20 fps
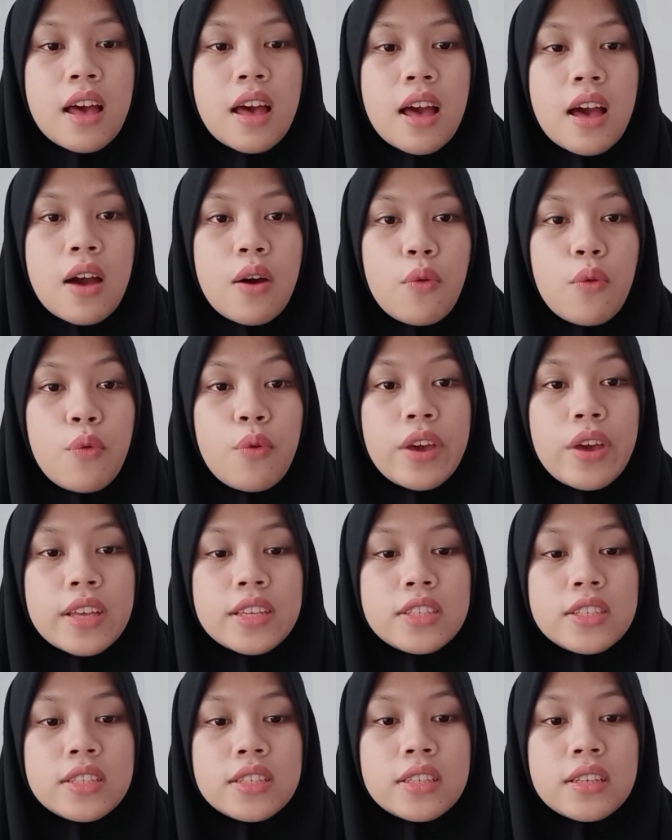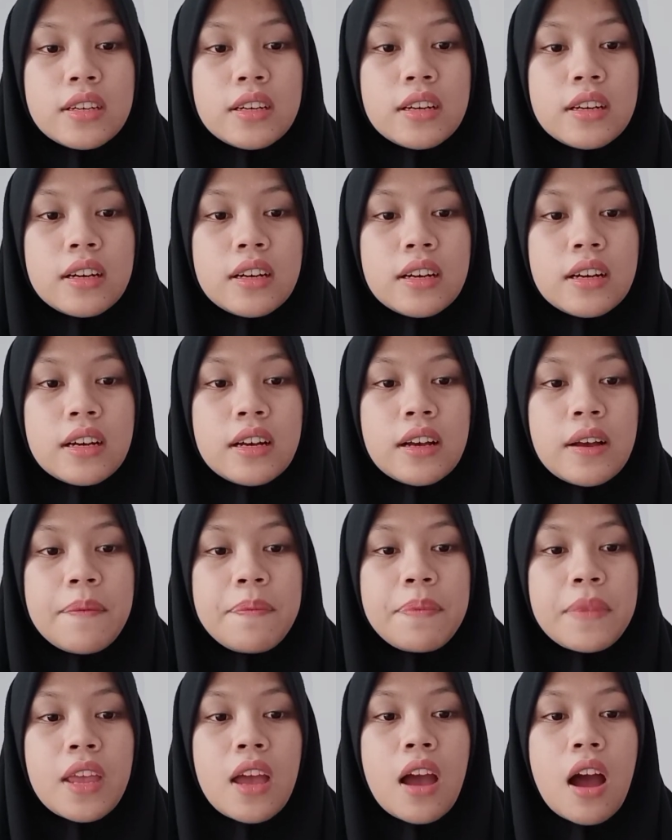which
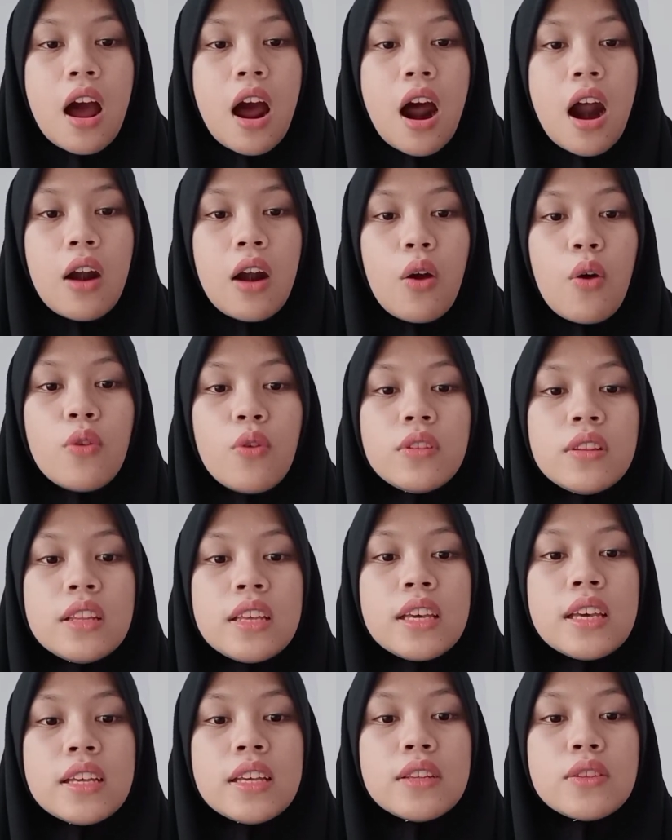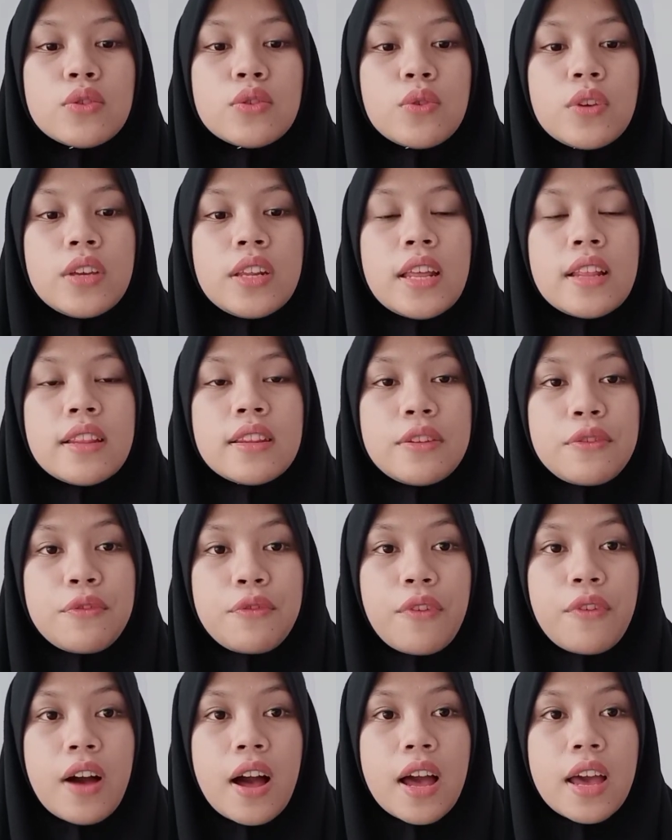are only to
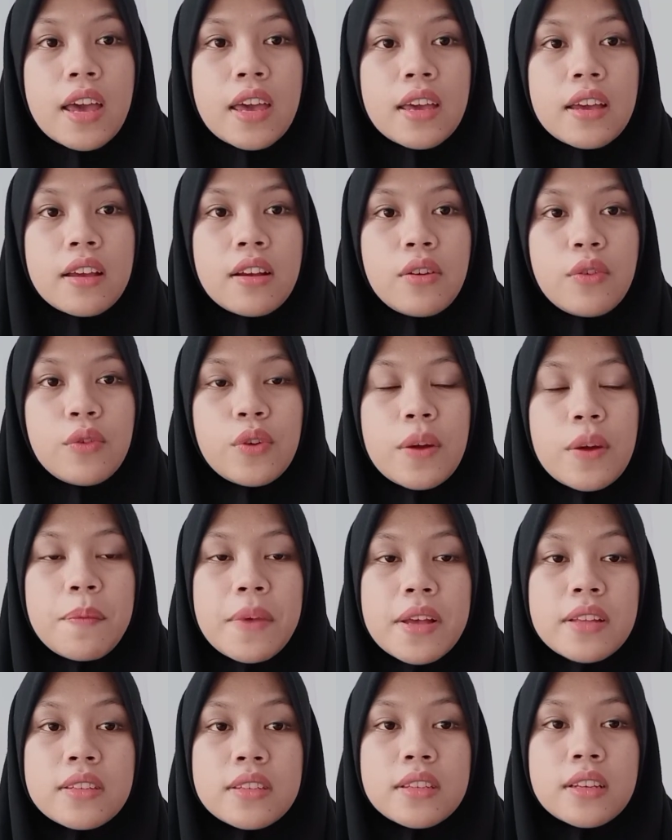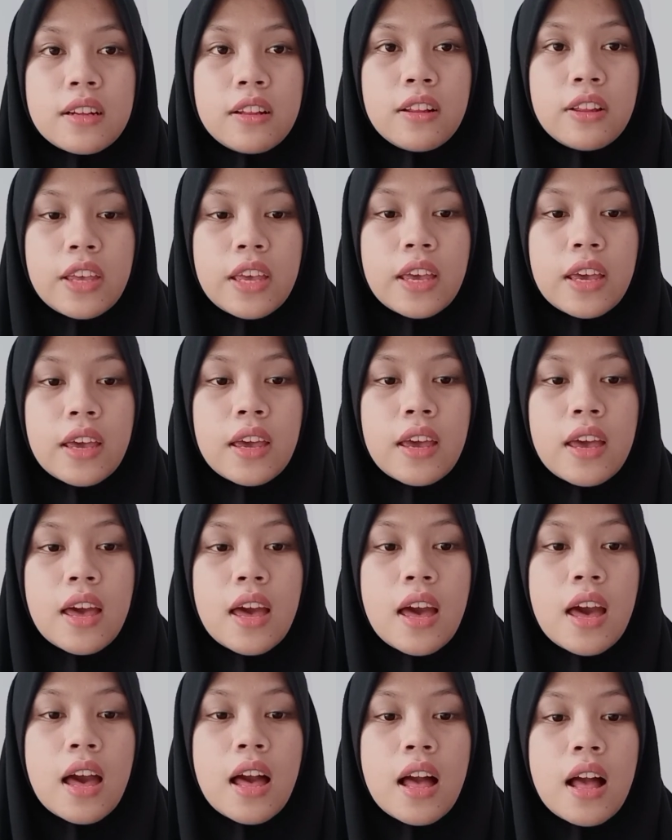identify grammatically,
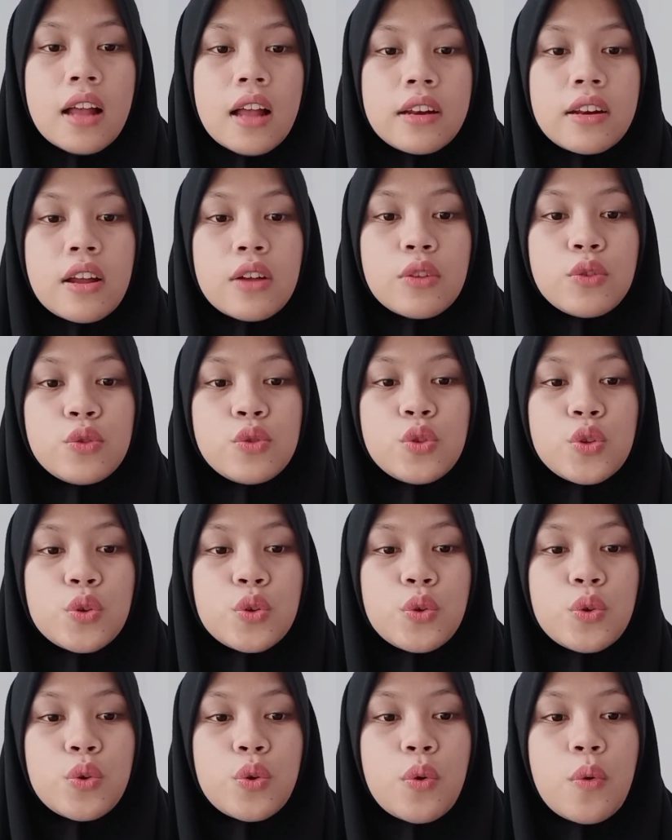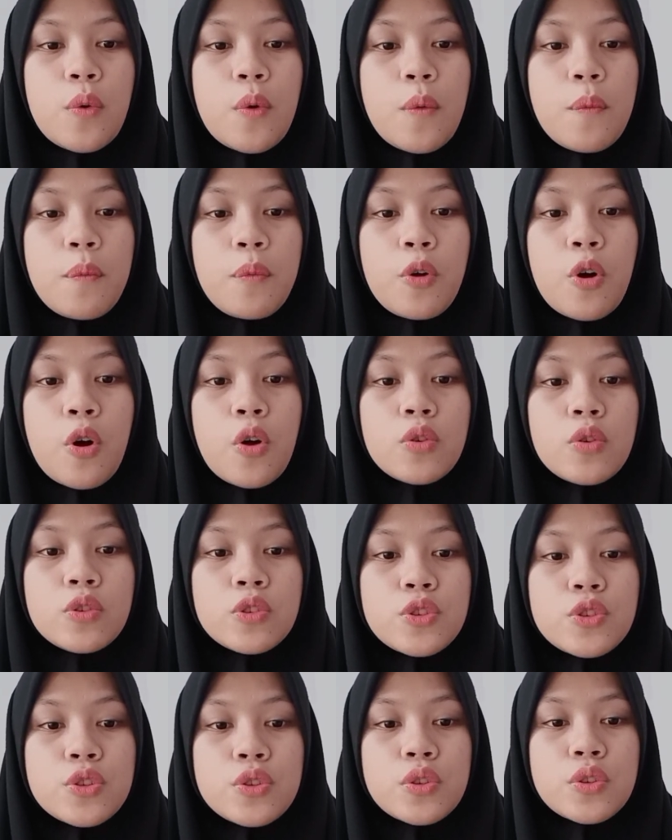not to
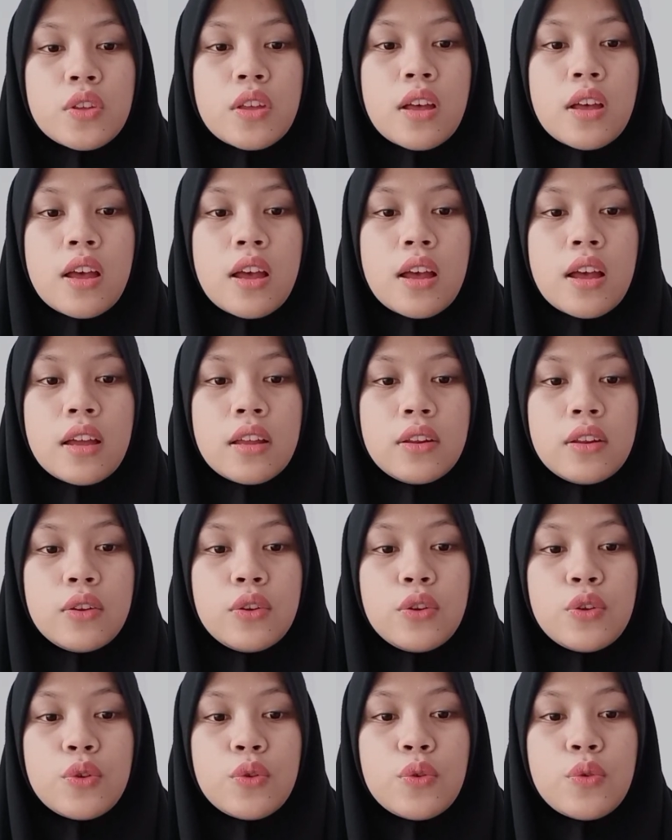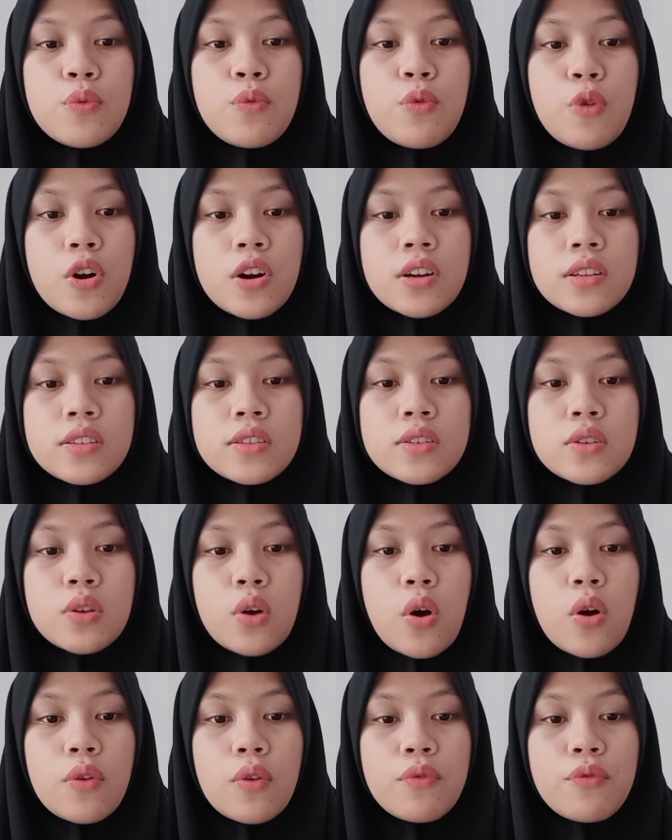produce new words
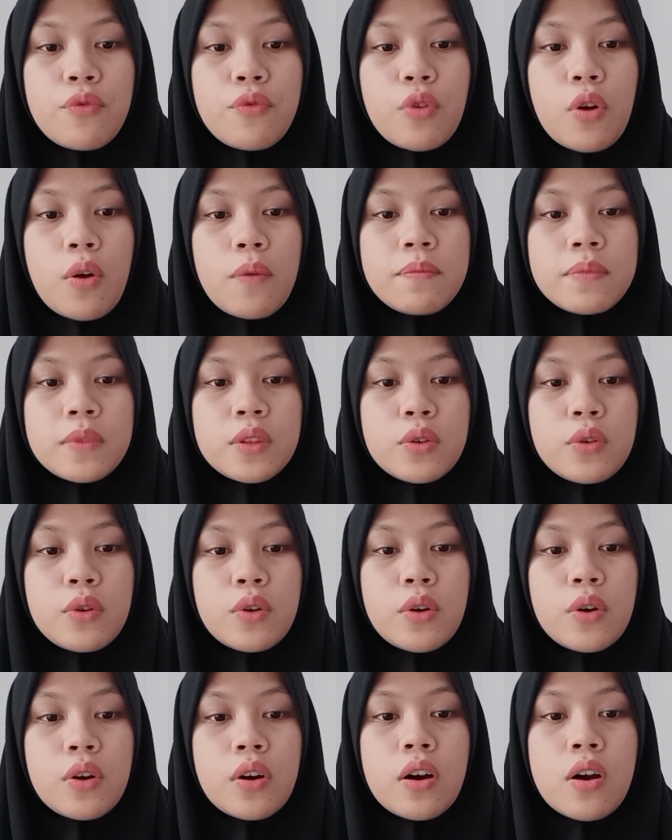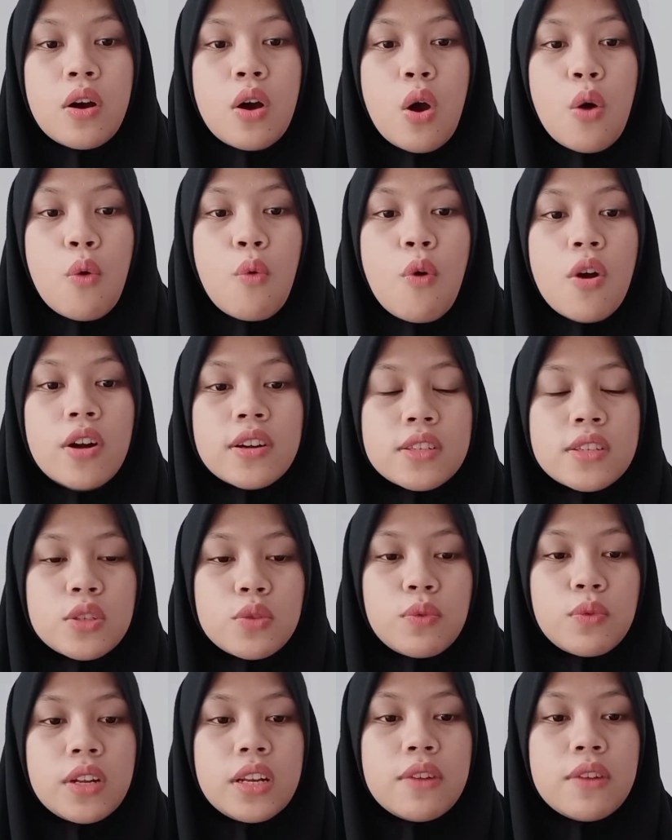or from the words
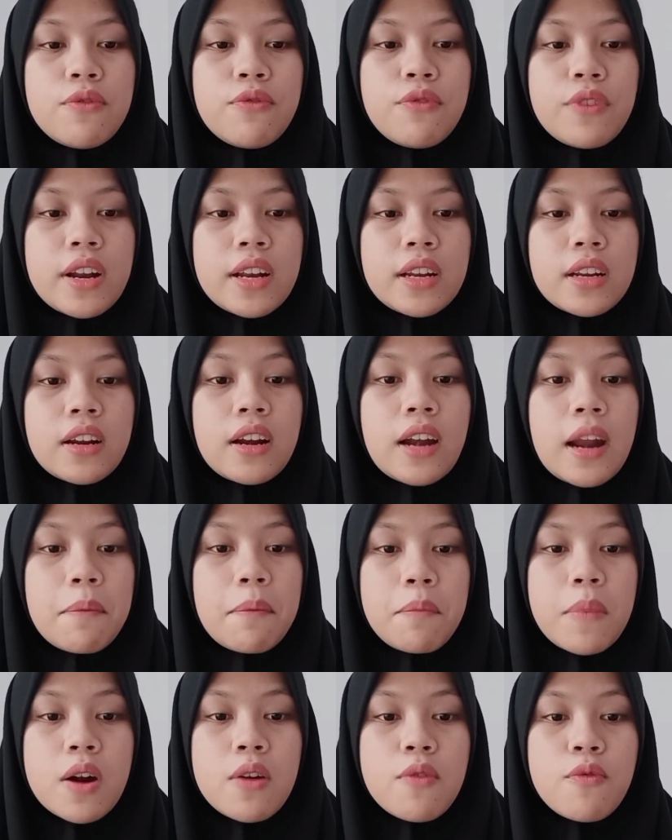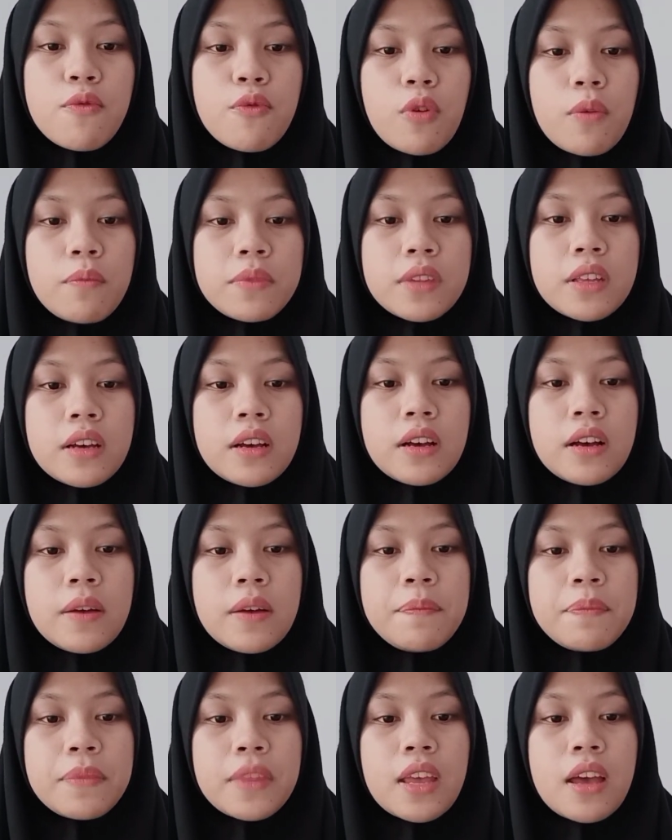with different grammar from the
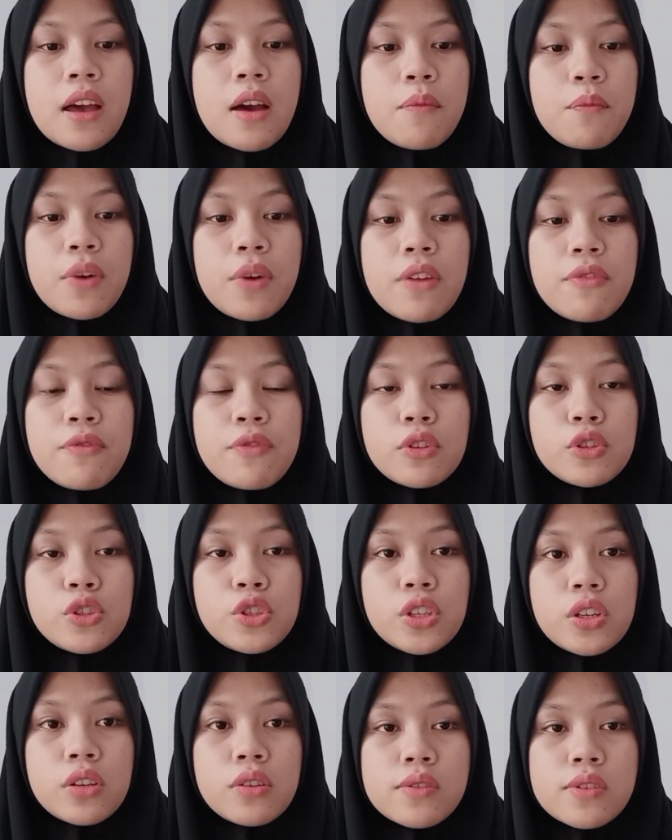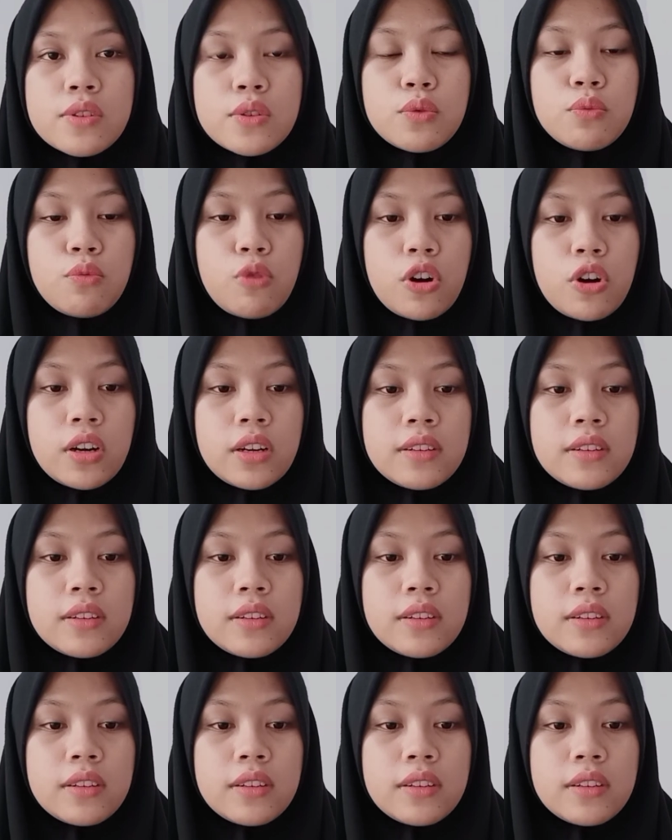previous word.